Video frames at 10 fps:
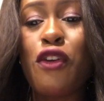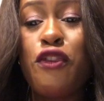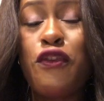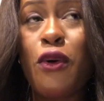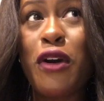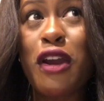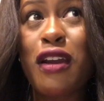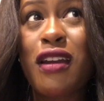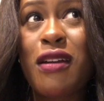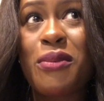
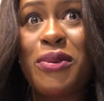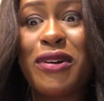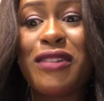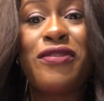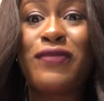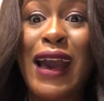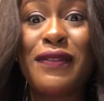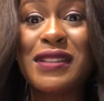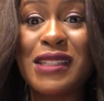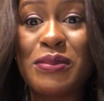four or
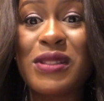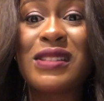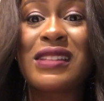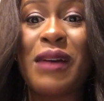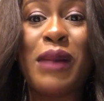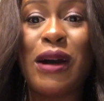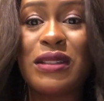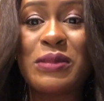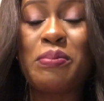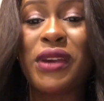five tips
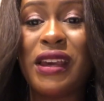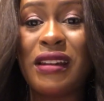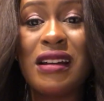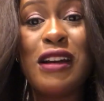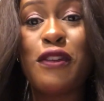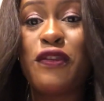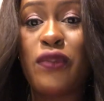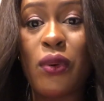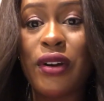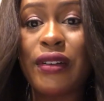about paying
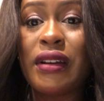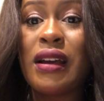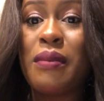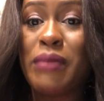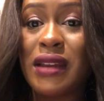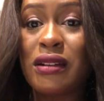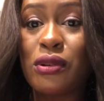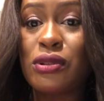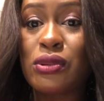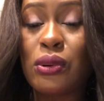for
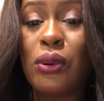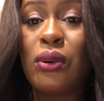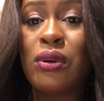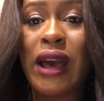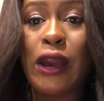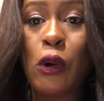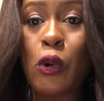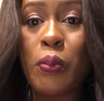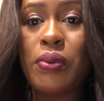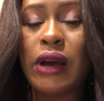medical school. I
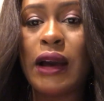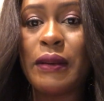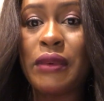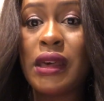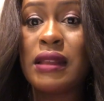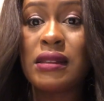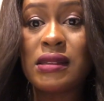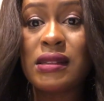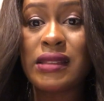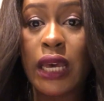hope um,
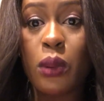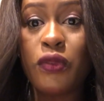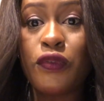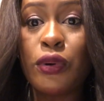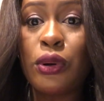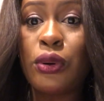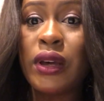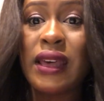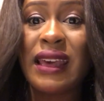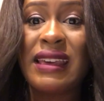this is helpful.
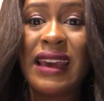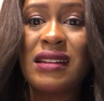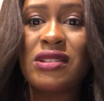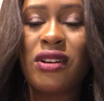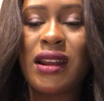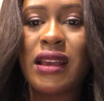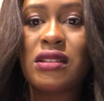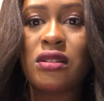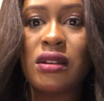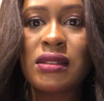Again, it's not an
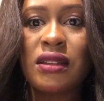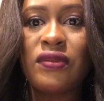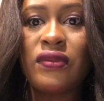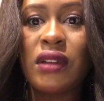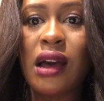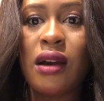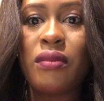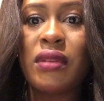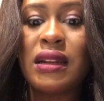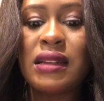exhaustive
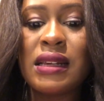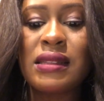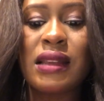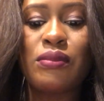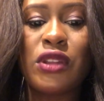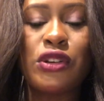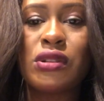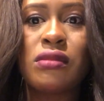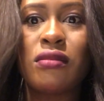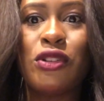um, list. Um,
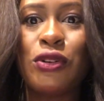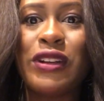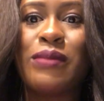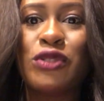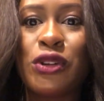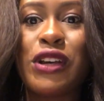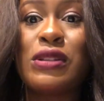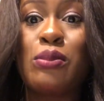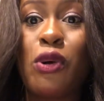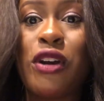there's, you know, I'm sure
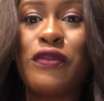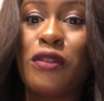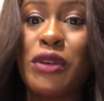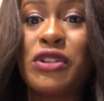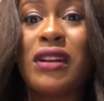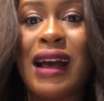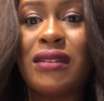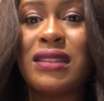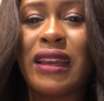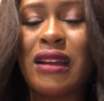there's more information
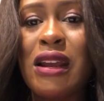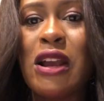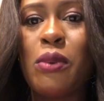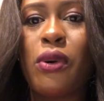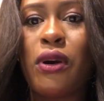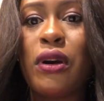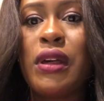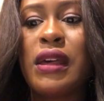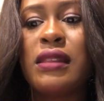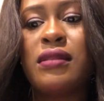out there, but
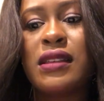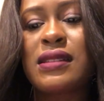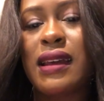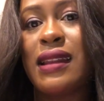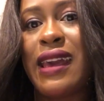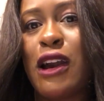this can